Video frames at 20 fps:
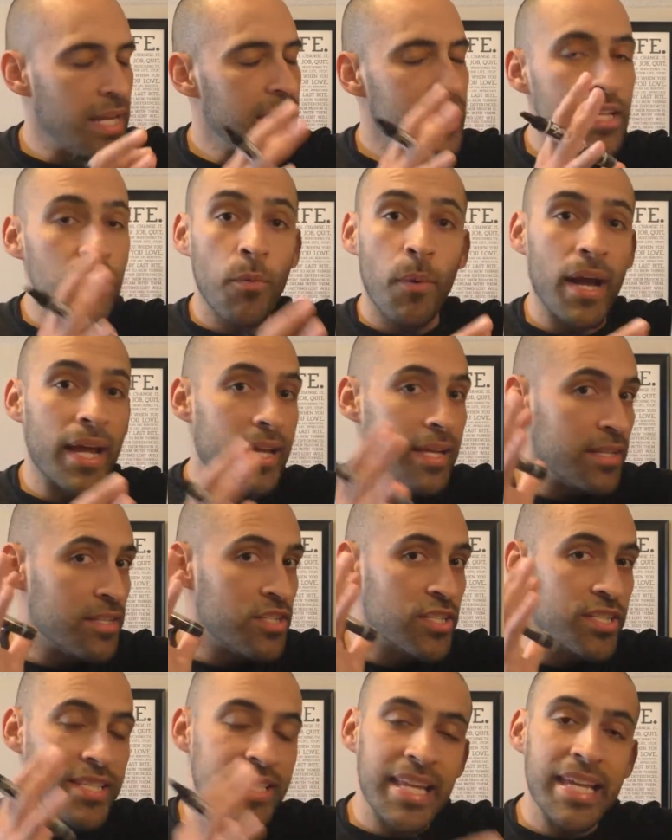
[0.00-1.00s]
Either way,
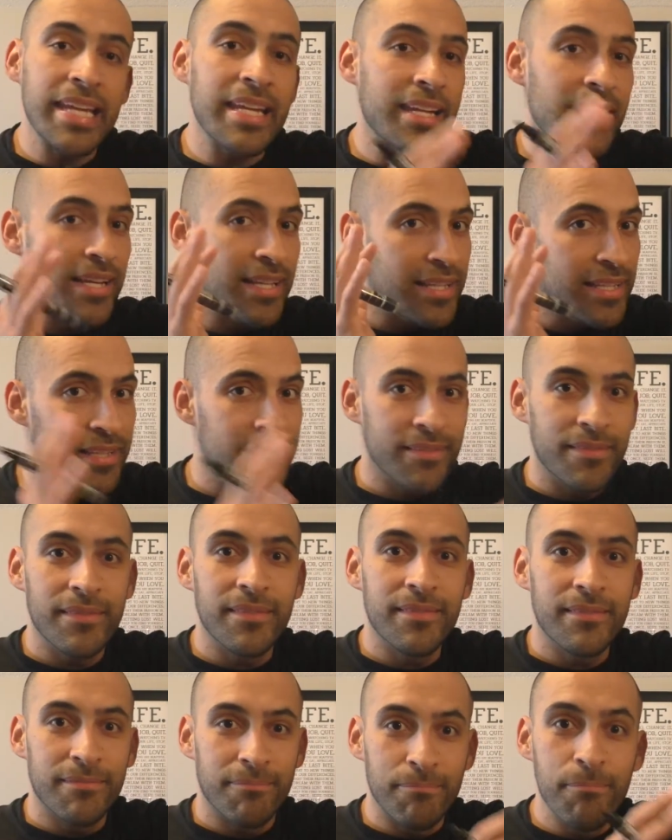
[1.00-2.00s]
just think
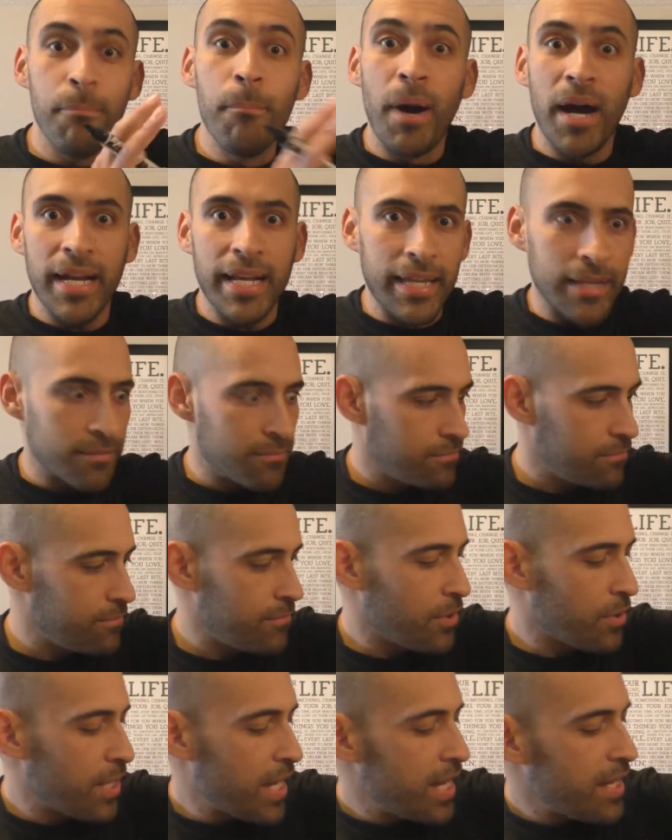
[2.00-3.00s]
money,
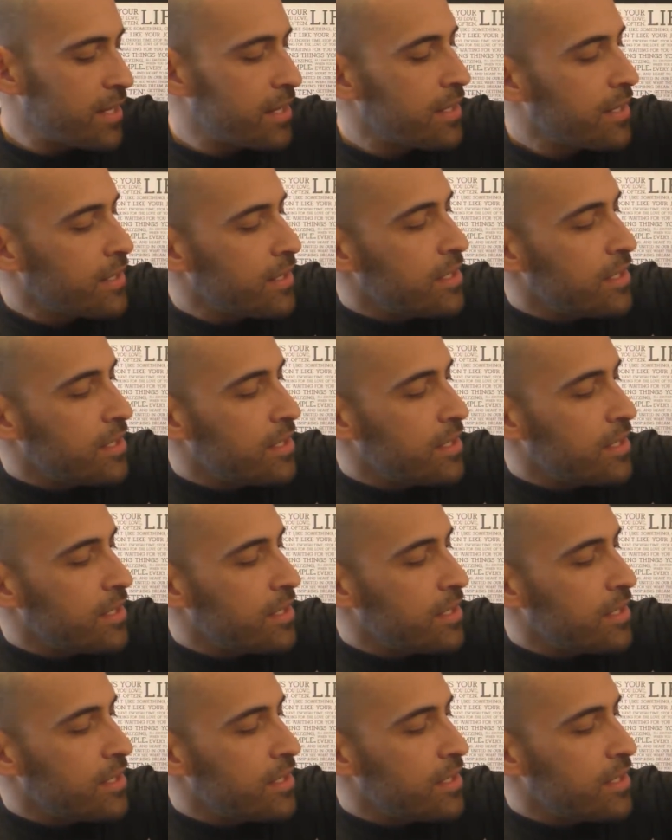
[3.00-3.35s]
okay?